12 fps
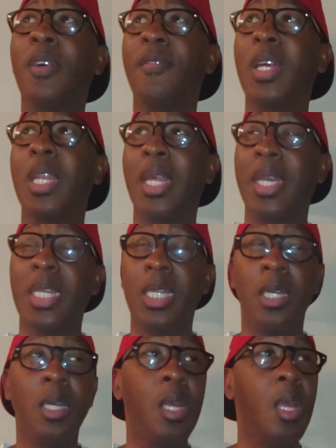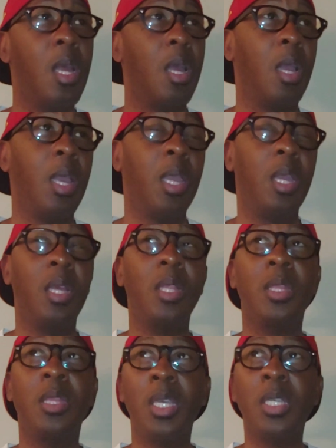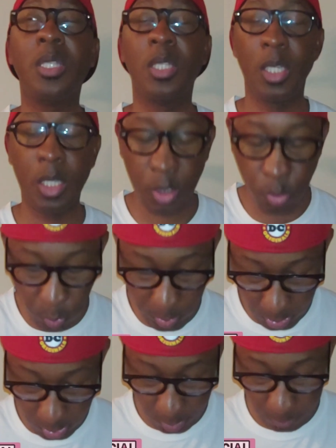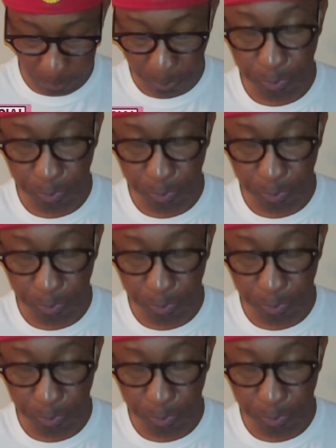of Atlanta. And this is where